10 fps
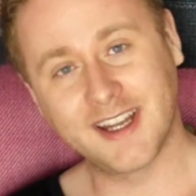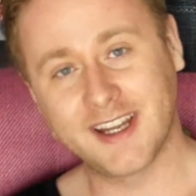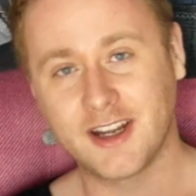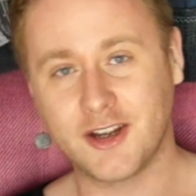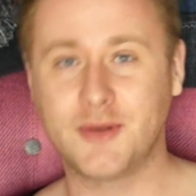
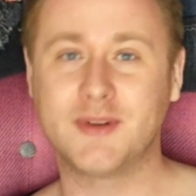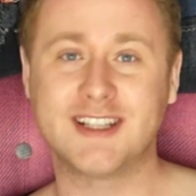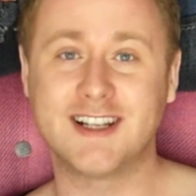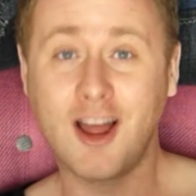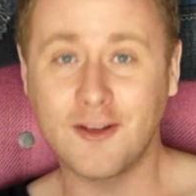who is
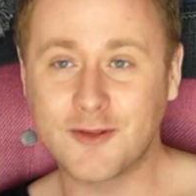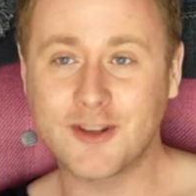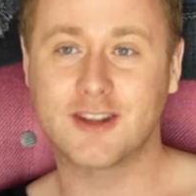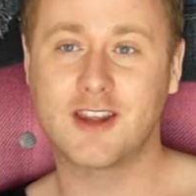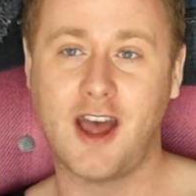in love with
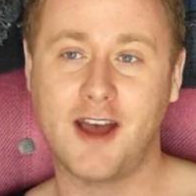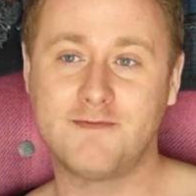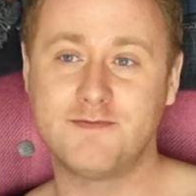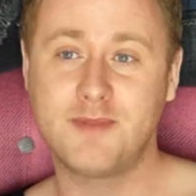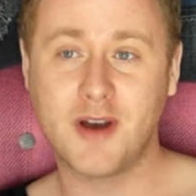
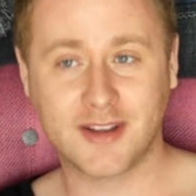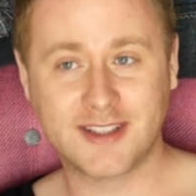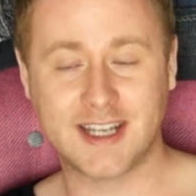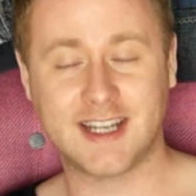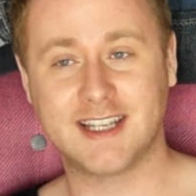um,
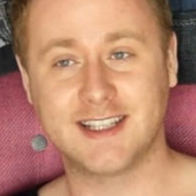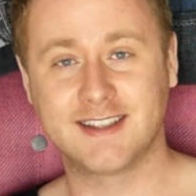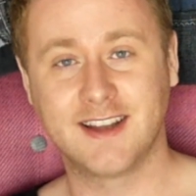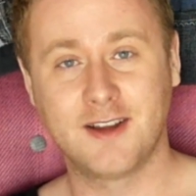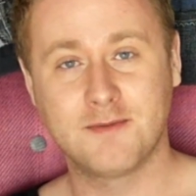Percy, his
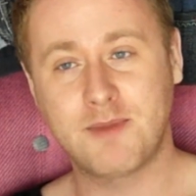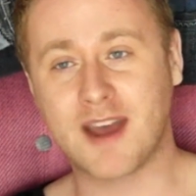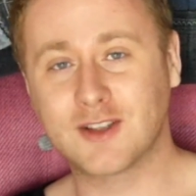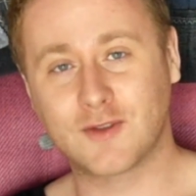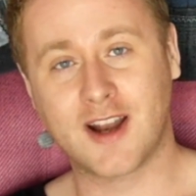
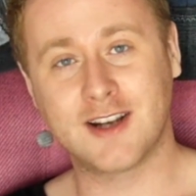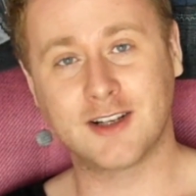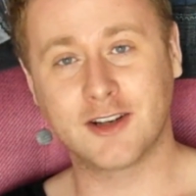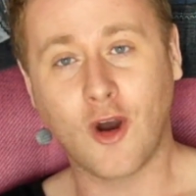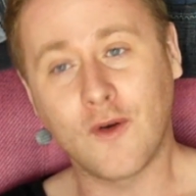best friend
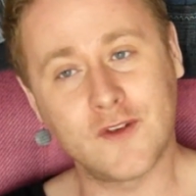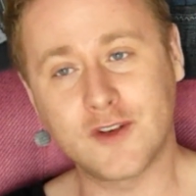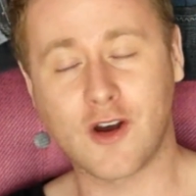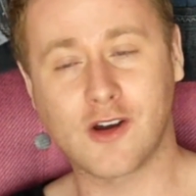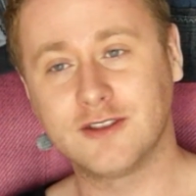and
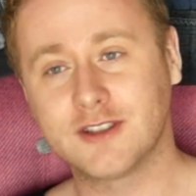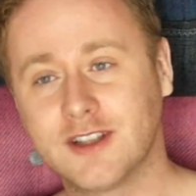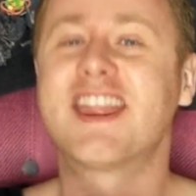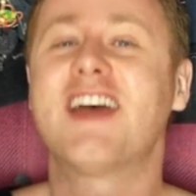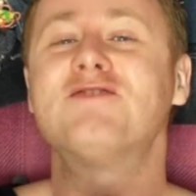confidant.
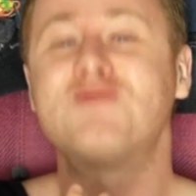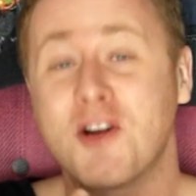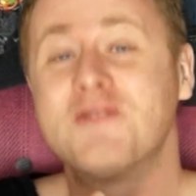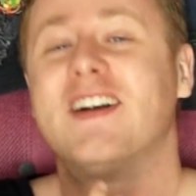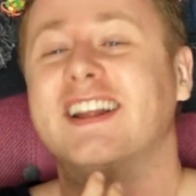Their
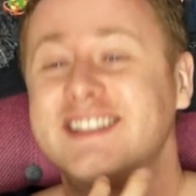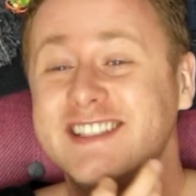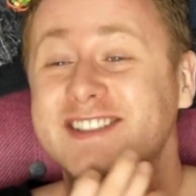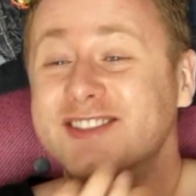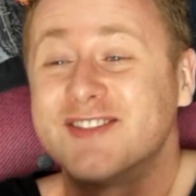romance is
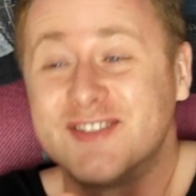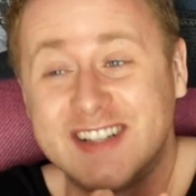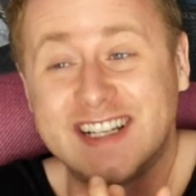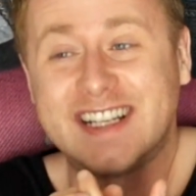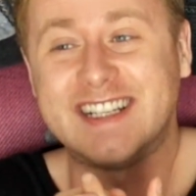just
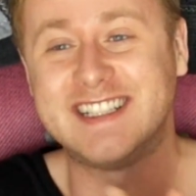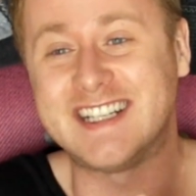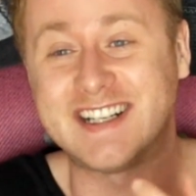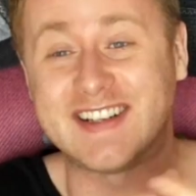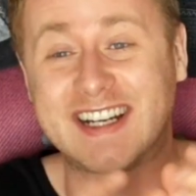really
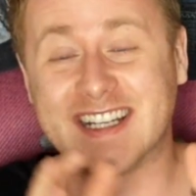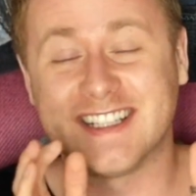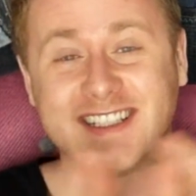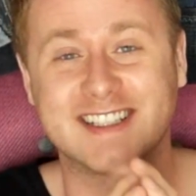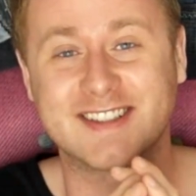endearing and it
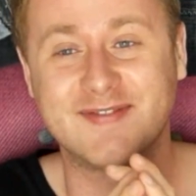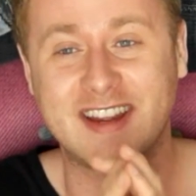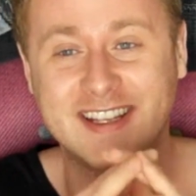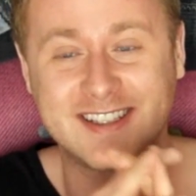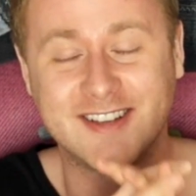just
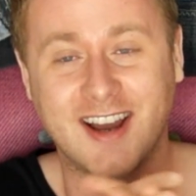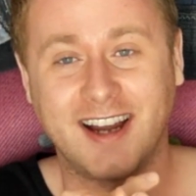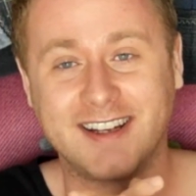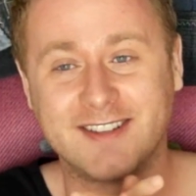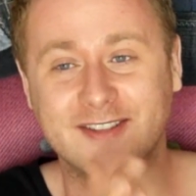makes you
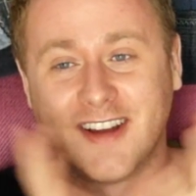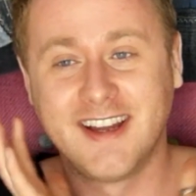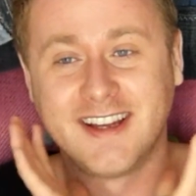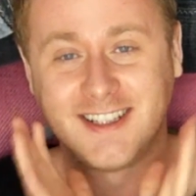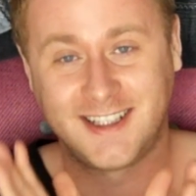kind of
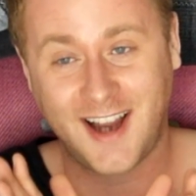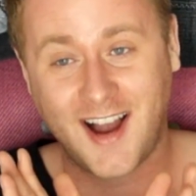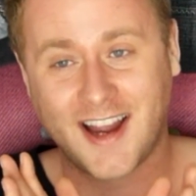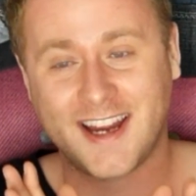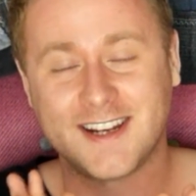
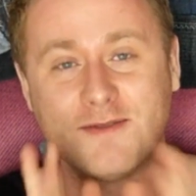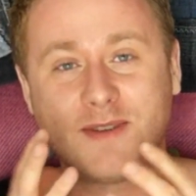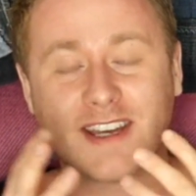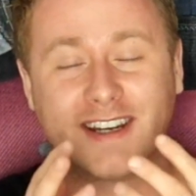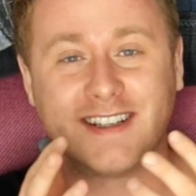shine
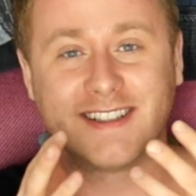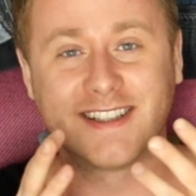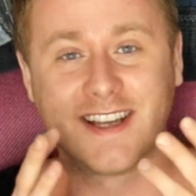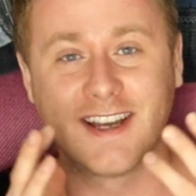because